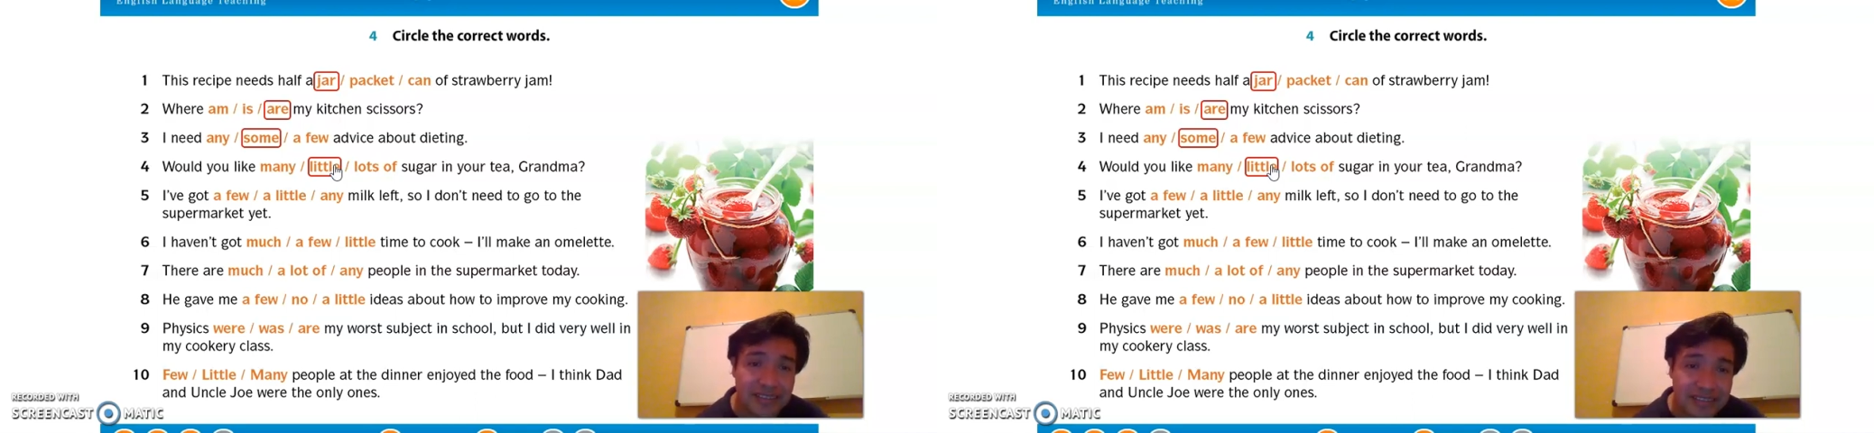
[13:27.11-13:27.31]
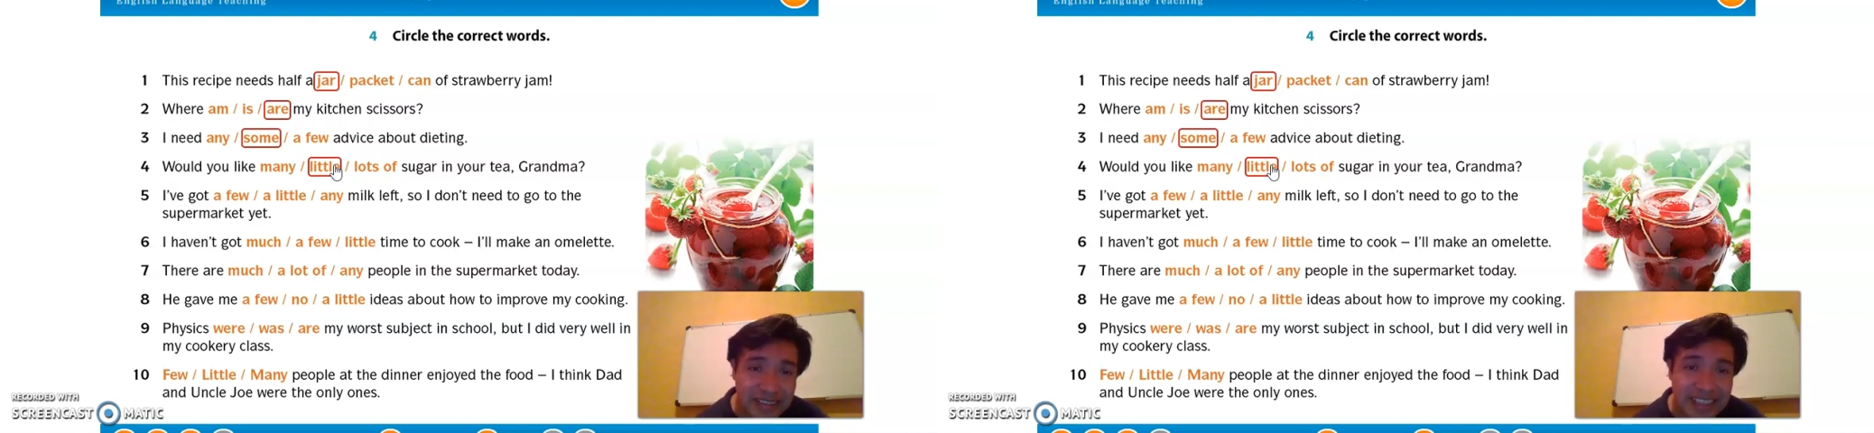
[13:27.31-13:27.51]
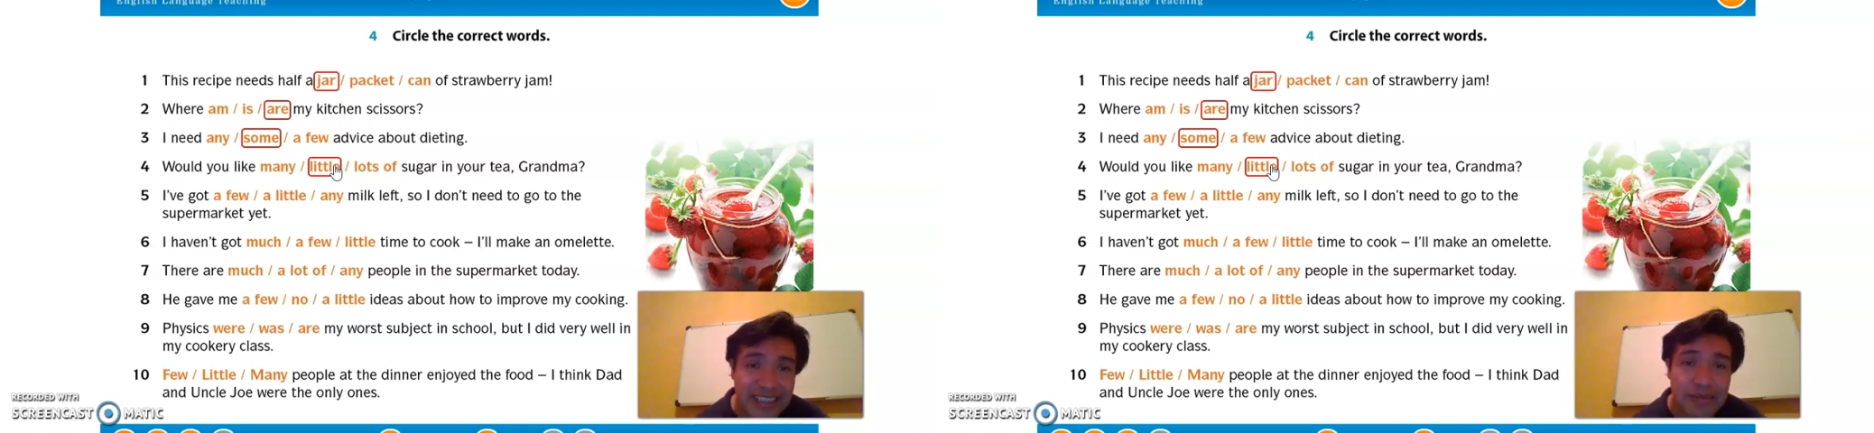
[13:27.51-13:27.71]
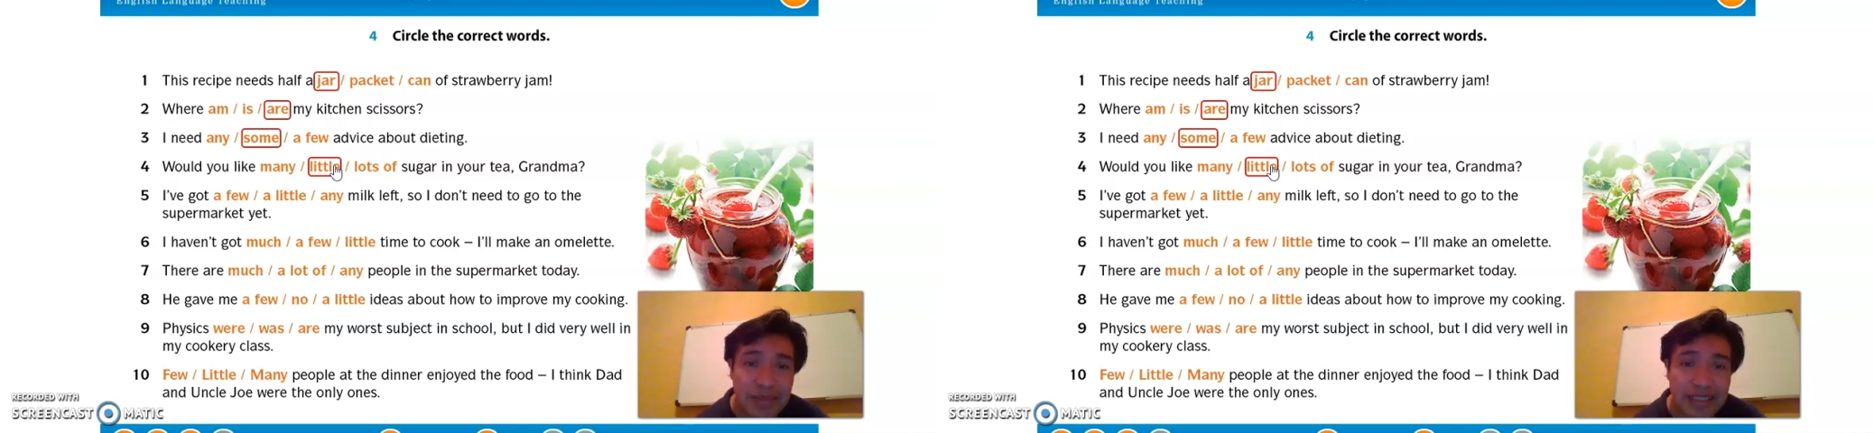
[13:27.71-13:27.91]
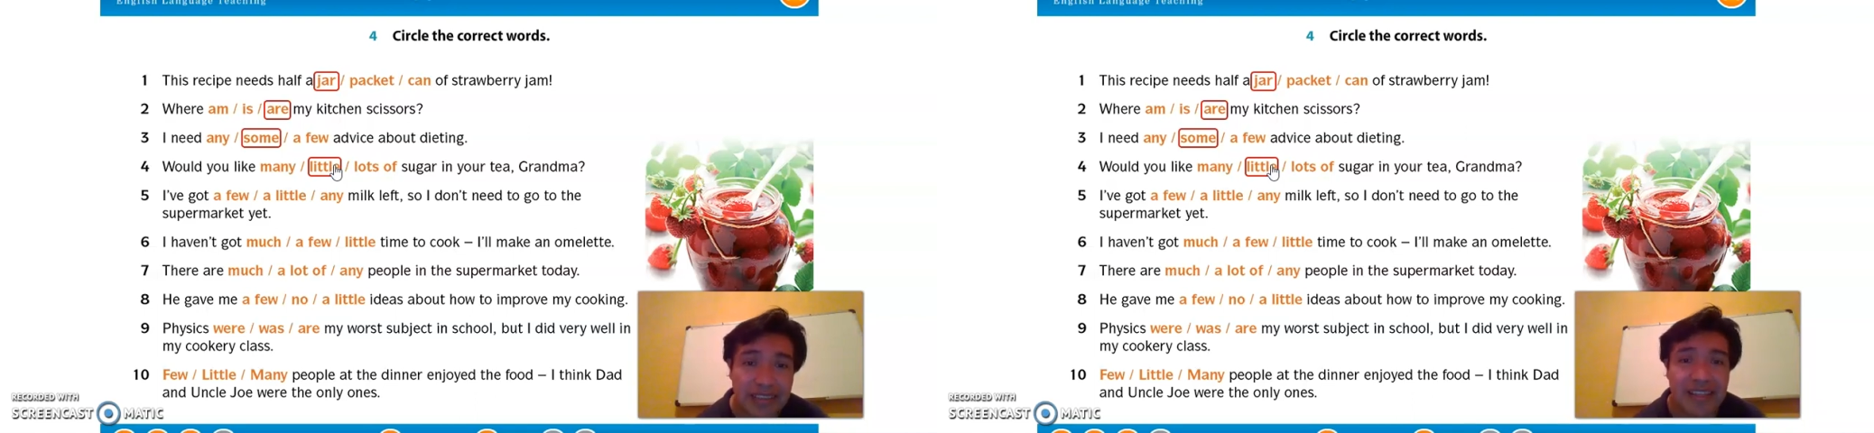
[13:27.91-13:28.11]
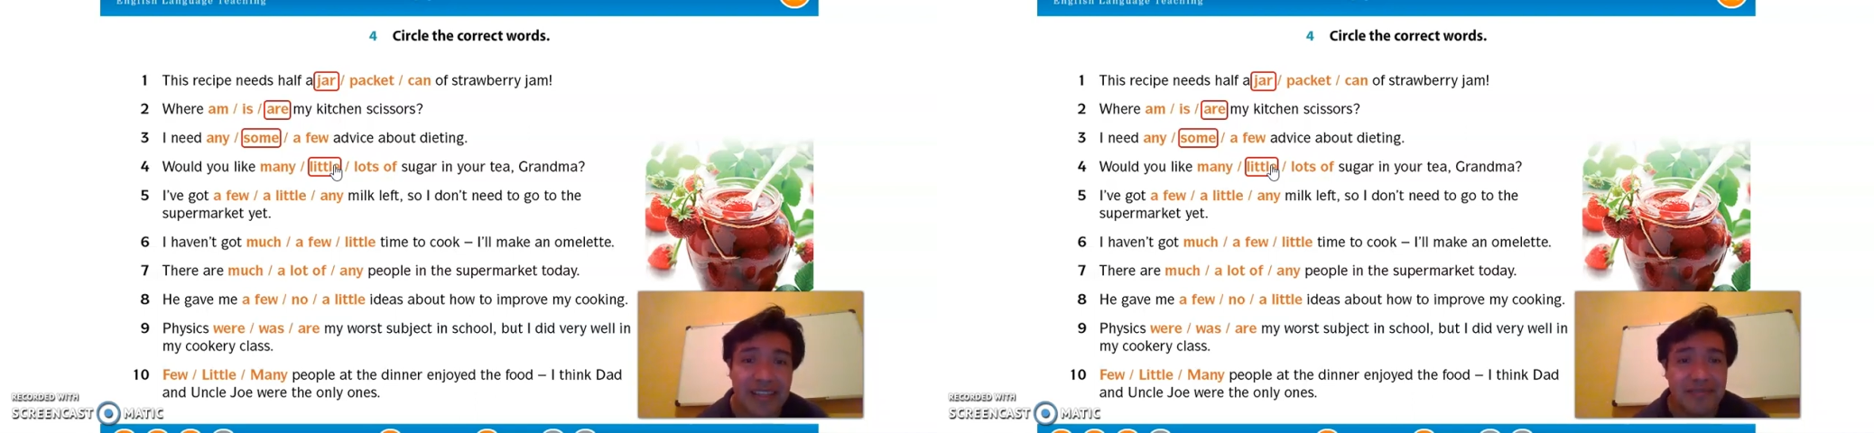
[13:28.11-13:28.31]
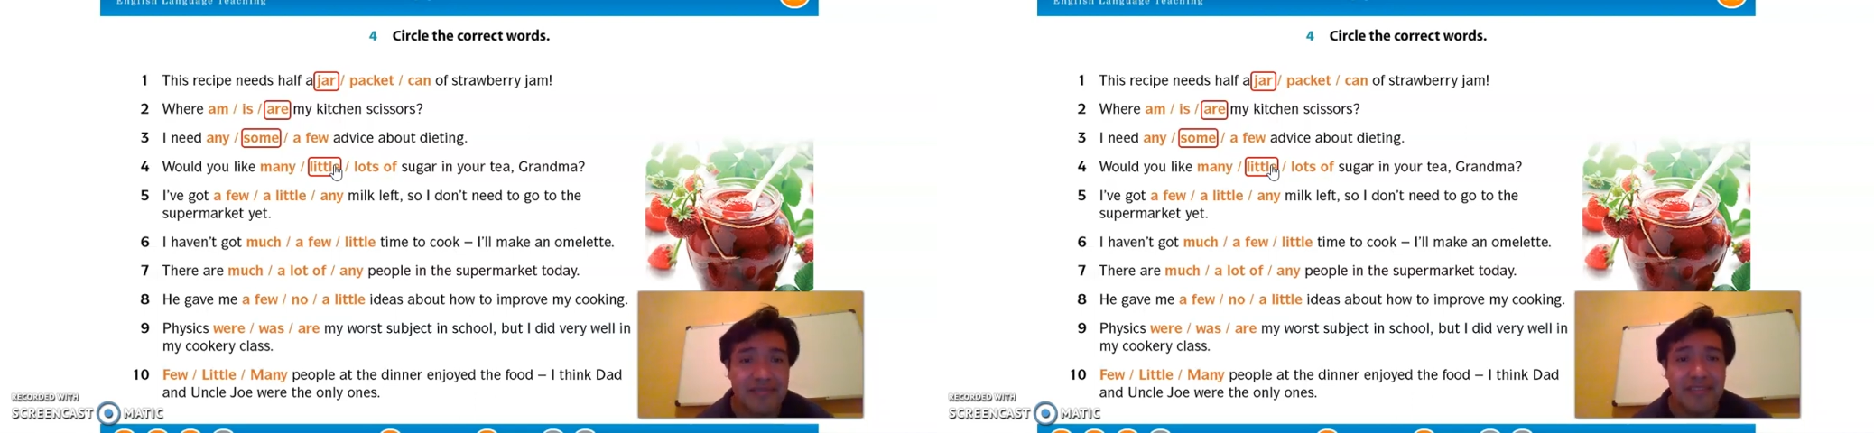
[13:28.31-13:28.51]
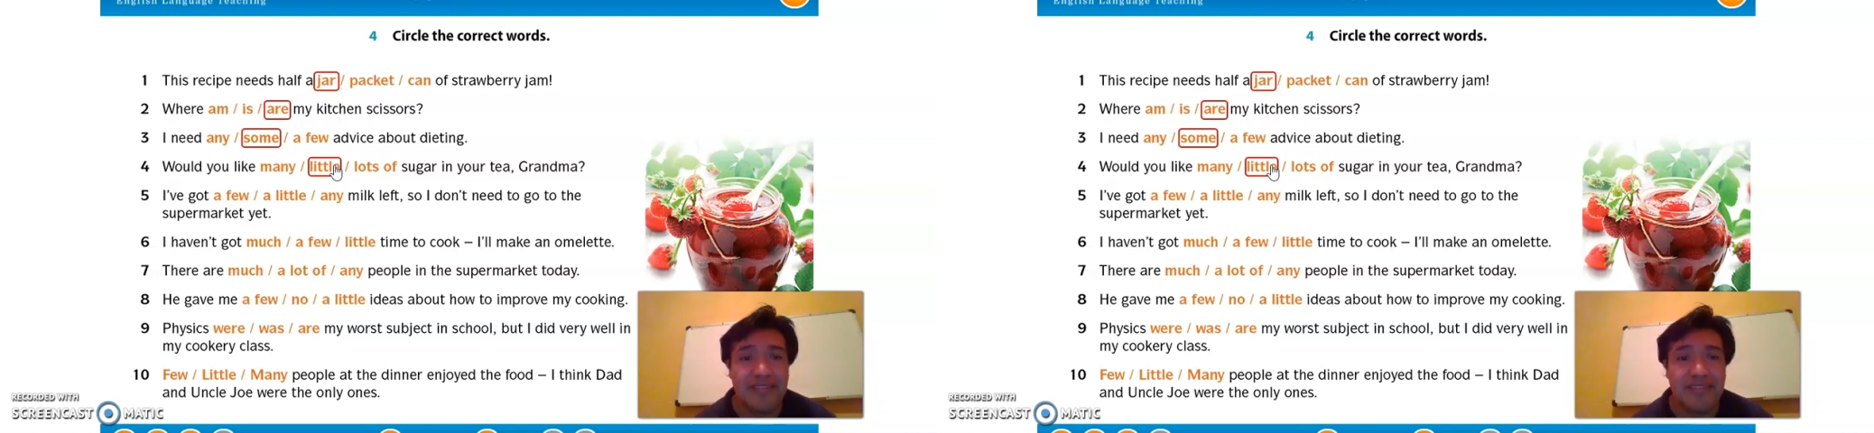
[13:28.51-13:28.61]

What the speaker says: or any milk left.